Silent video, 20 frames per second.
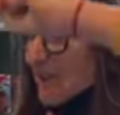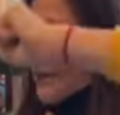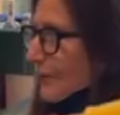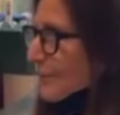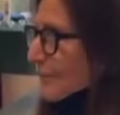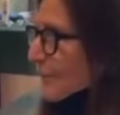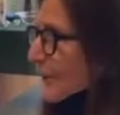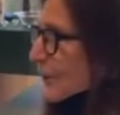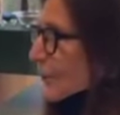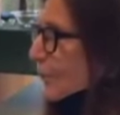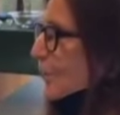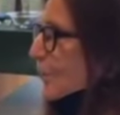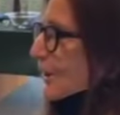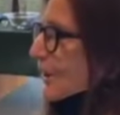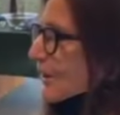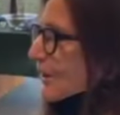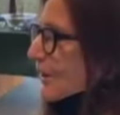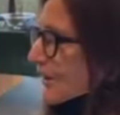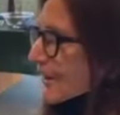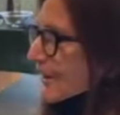from this
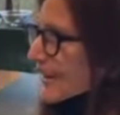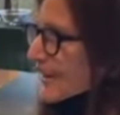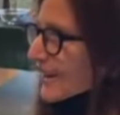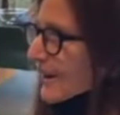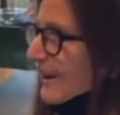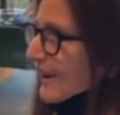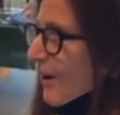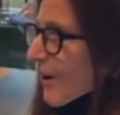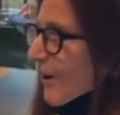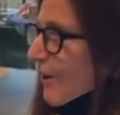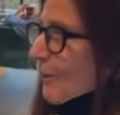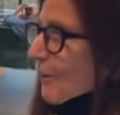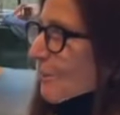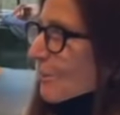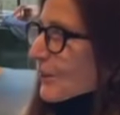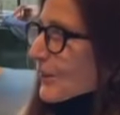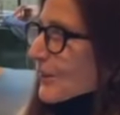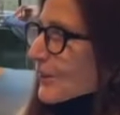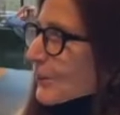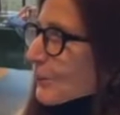weary,
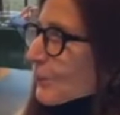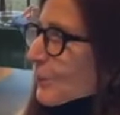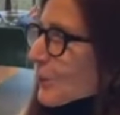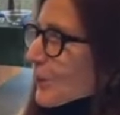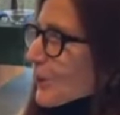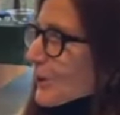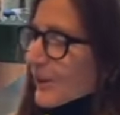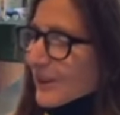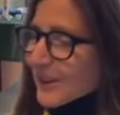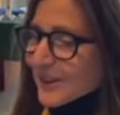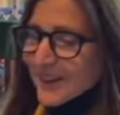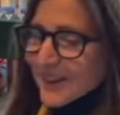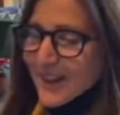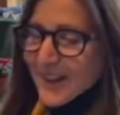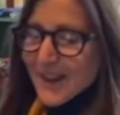hopeless world